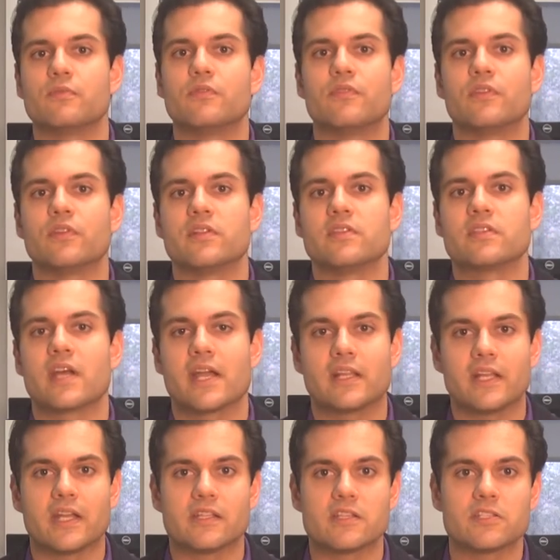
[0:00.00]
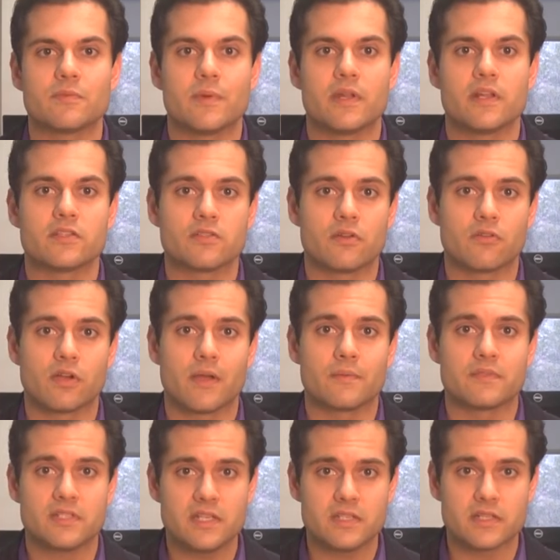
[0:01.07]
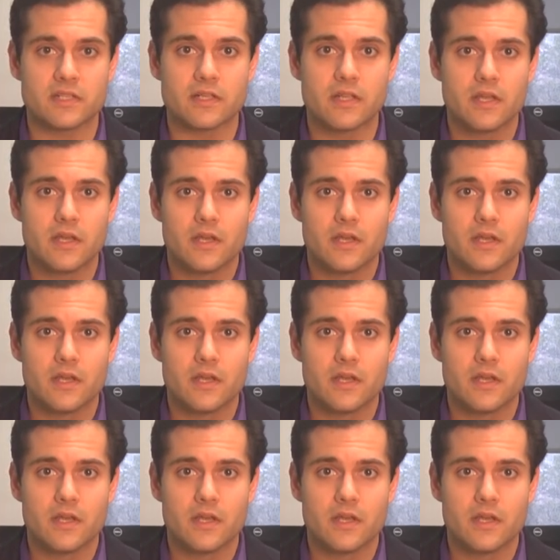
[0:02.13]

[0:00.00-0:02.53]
Newfoundland's highly anticipated snow crab season,